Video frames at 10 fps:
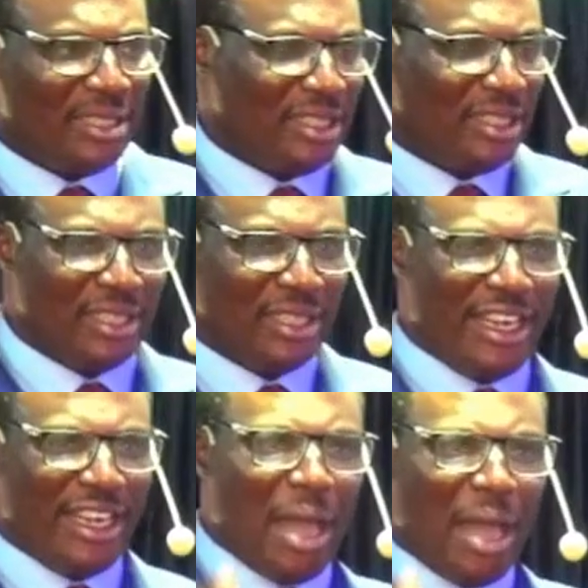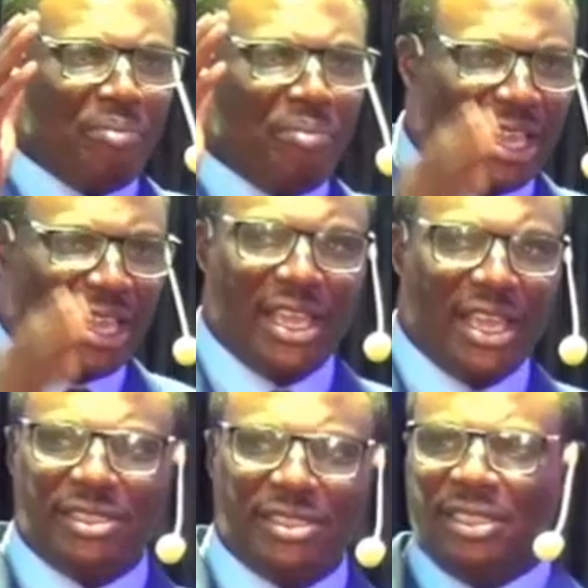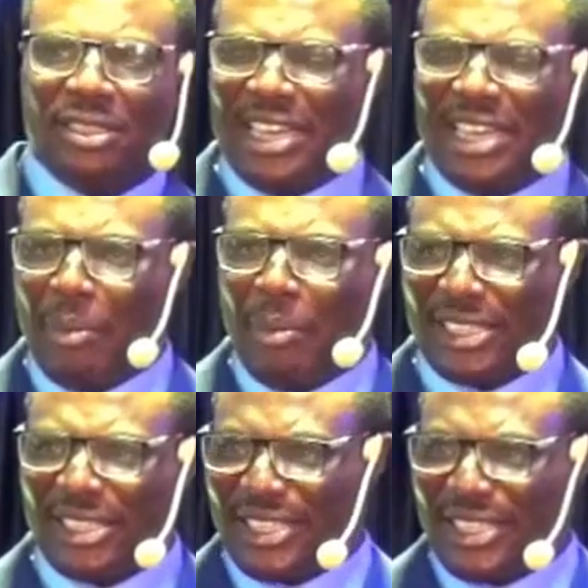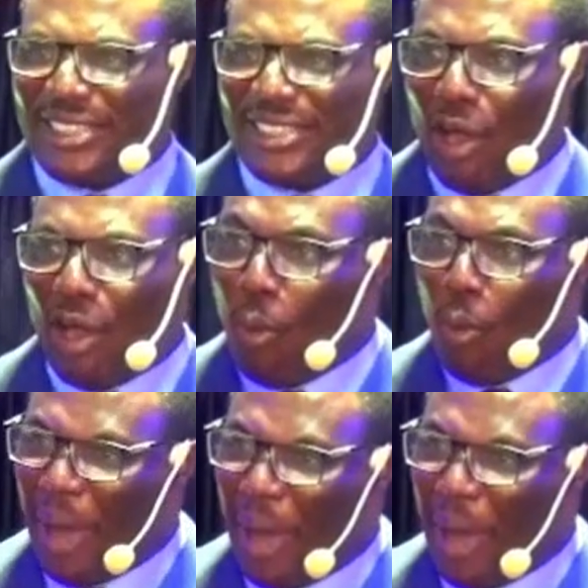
They have exercised their own power.